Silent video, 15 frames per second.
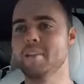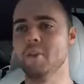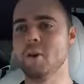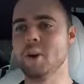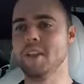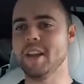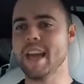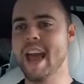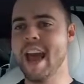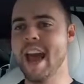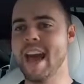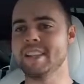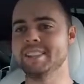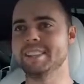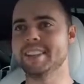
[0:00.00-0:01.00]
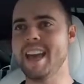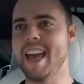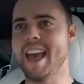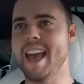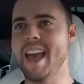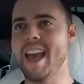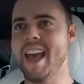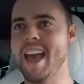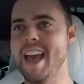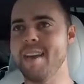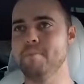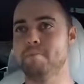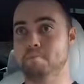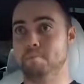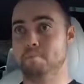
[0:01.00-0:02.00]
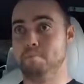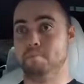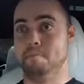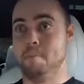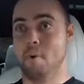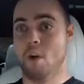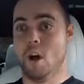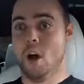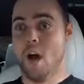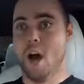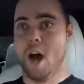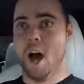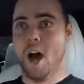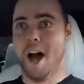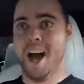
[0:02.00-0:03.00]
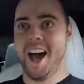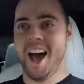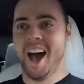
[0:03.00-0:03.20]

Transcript: floor the gas, and oh!